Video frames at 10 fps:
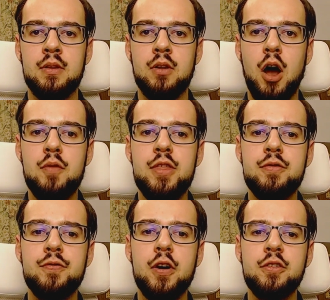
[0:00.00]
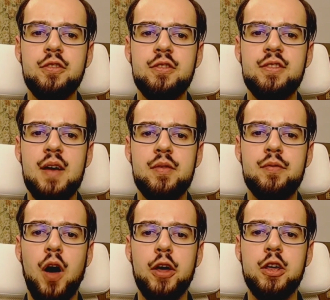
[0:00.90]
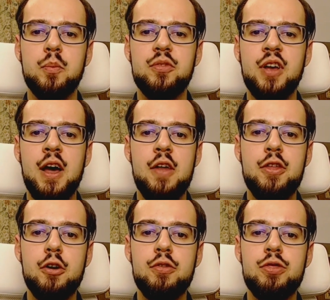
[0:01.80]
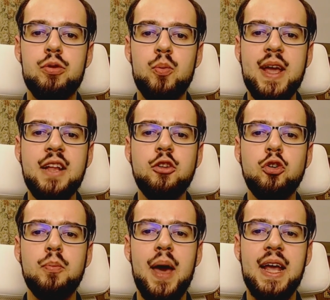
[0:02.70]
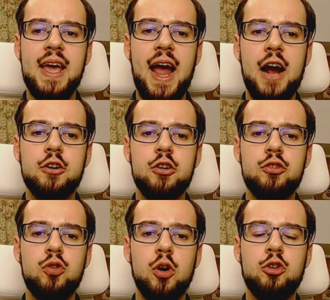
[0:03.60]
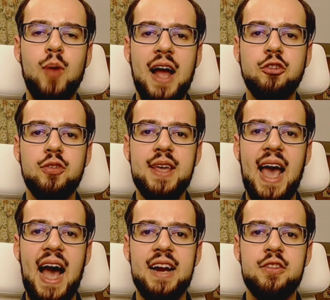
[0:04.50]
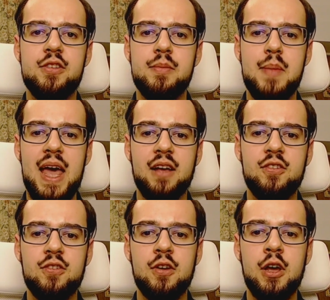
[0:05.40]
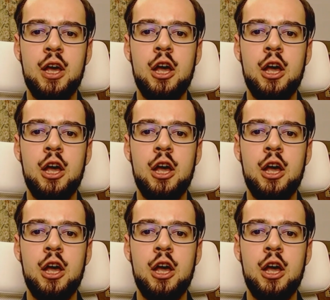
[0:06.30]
Over the first 7 volumes, there are 3 new main characters who are gradually added to the mix.